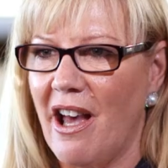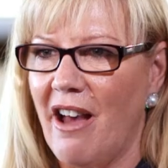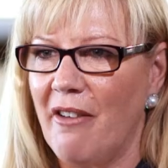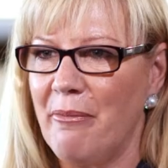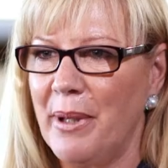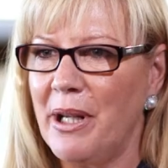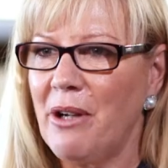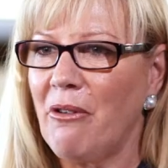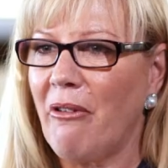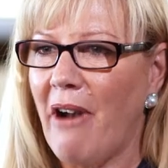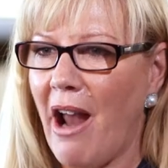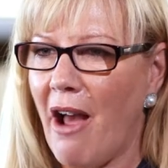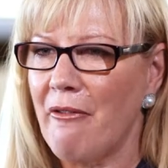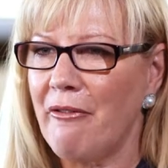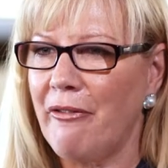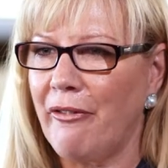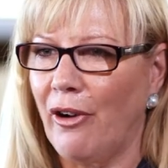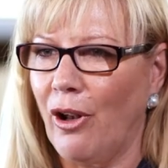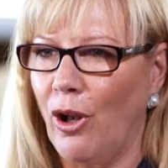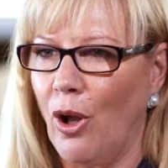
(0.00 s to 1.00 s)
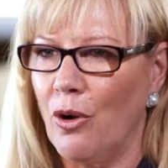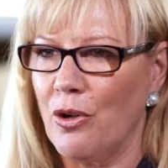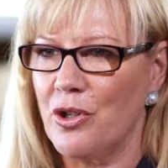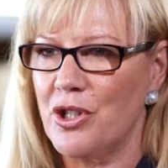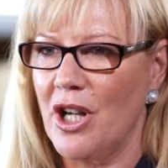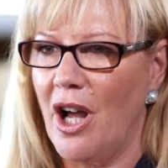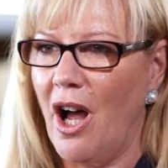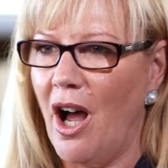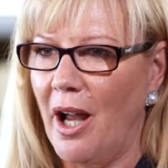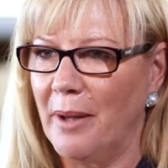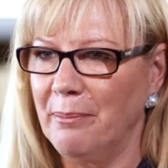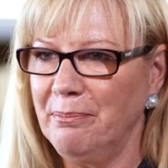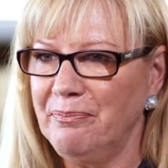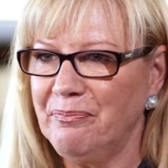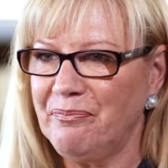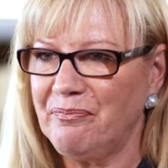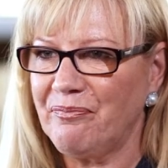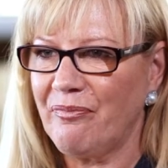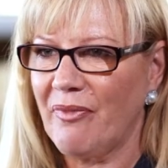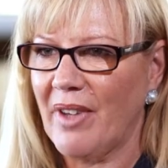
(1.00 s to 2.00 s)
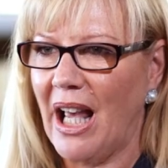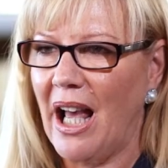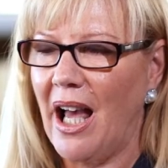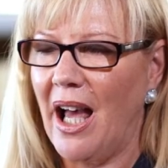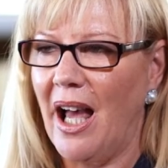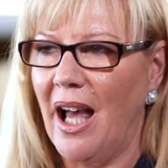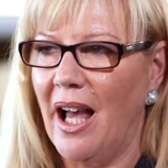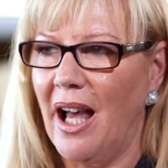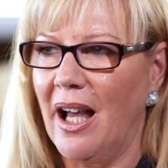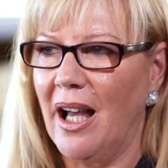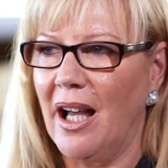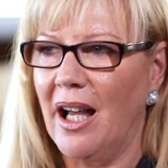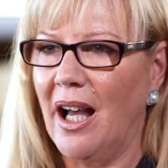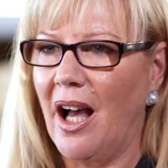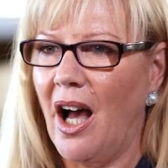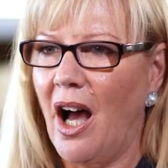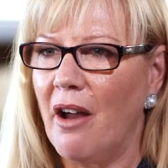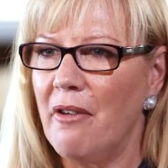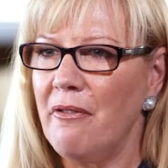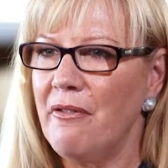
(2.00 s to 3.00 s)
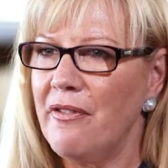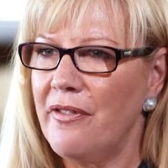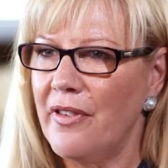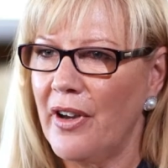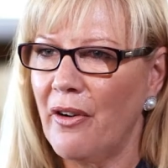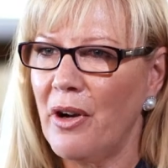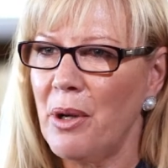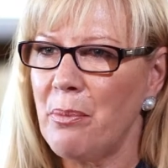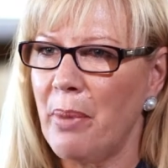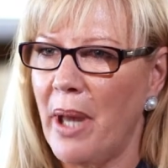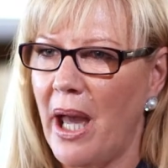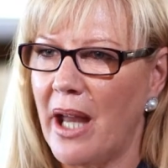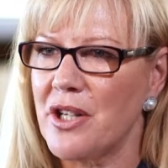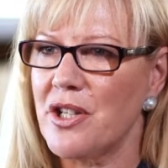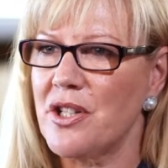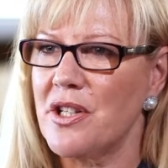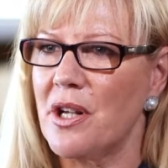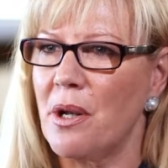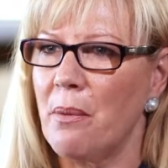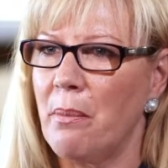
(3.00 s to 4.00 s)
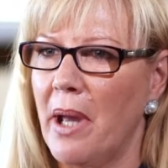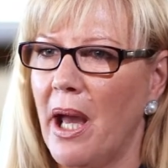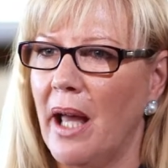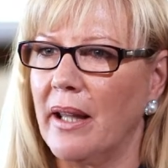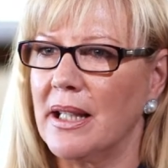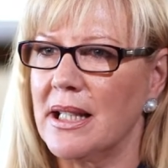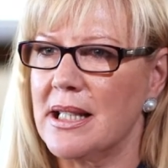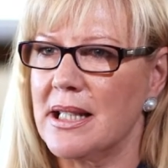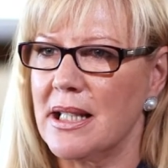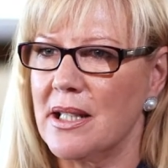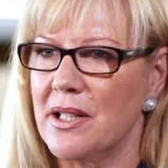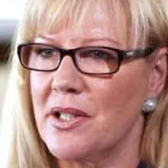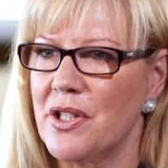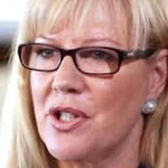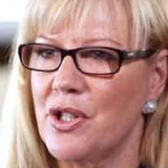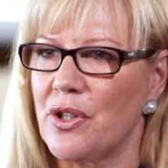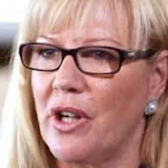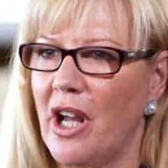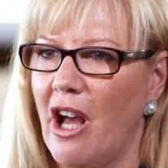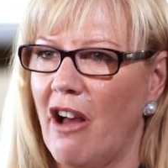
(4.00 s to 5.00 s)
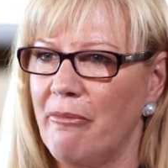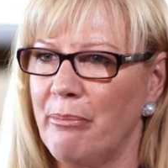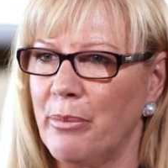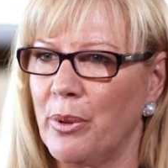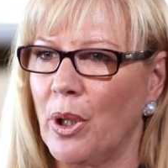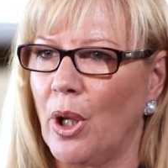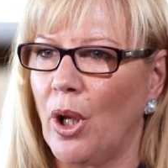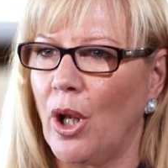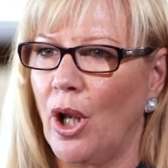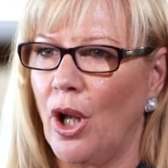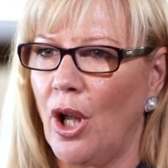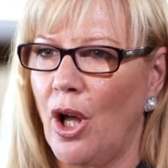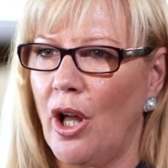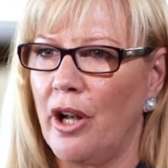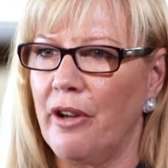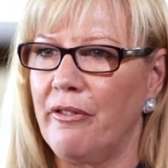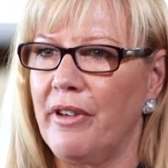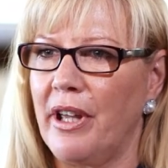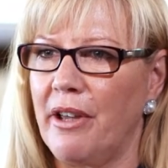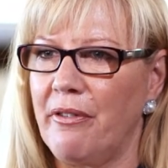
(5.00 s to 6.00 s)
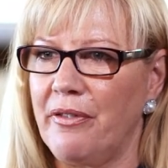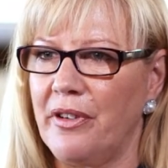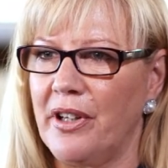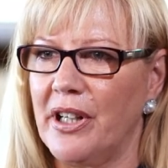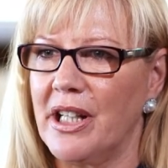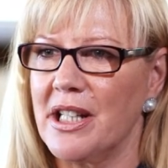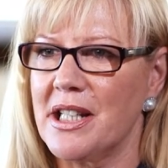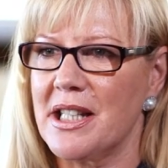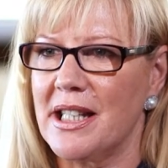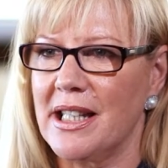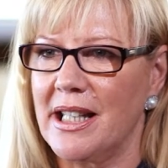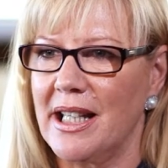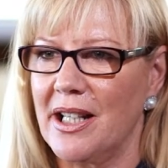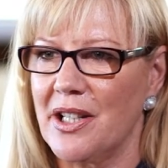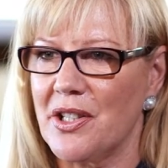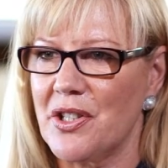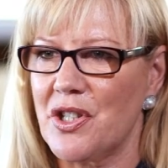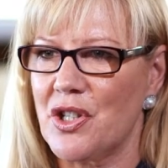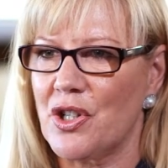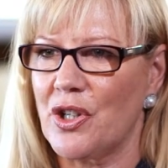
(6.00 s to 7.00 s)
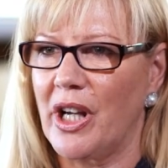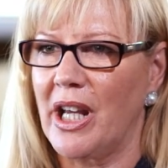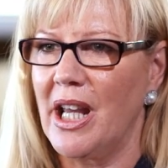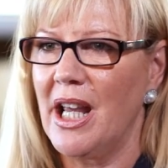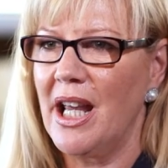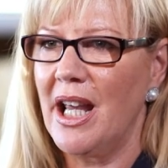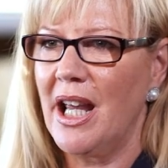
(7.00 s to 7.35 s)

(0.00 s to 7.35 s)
I've been around for a long time. I'm very passionate about this industry. I've put a lot of effort into the industry.